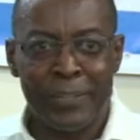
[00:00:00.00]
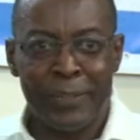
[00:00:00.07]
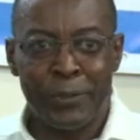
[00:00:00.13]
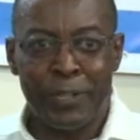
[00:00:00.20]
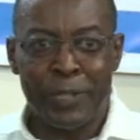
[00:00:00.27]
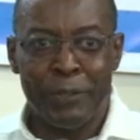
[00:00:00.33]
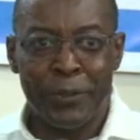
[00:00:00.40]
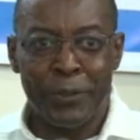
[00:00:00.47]
You
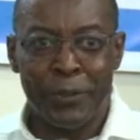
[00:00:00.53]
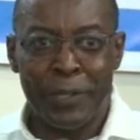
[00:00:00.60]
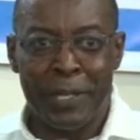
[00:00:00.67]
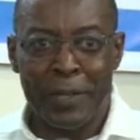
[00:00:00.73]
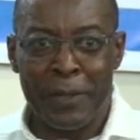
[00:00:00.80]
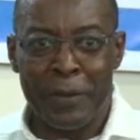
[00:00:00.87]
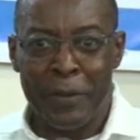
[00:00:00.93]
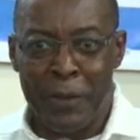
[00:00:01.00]
see, because
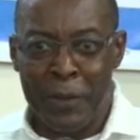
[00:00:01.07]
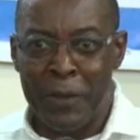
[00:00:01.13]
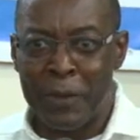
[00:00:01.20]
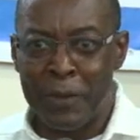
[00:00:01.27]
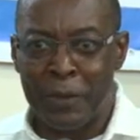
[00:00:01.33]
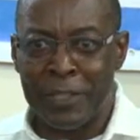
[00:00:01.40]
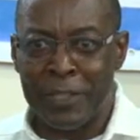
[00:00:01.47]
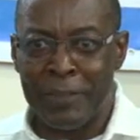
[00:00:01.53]

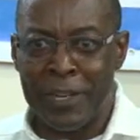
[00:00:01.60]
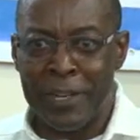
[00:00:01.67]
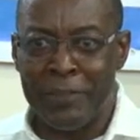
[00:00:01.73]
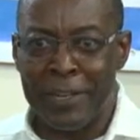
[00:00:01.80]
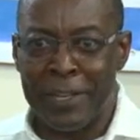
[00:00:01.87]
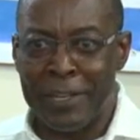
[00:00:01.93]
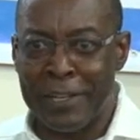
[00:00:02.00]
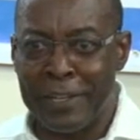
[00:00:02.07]
it was a very,
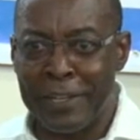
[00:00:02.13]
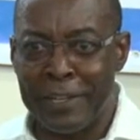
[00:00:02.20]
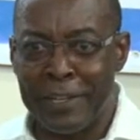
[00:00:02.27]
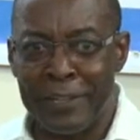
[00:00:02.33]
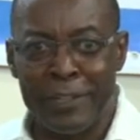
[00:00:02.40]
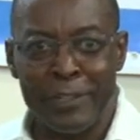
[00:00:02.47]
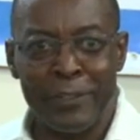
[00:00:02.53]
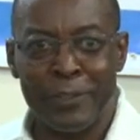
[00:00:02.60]

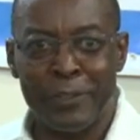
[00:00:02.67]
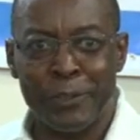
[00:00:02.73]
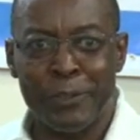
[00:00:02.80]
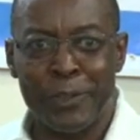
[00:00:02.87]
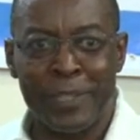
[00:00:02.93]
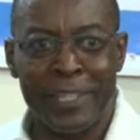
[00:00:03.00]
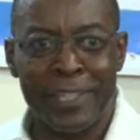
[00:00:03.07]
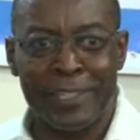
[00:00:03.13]
very, you know,
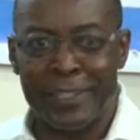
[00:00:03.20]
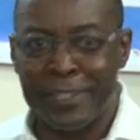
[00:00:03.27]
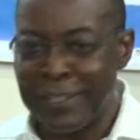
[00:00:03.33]
small things.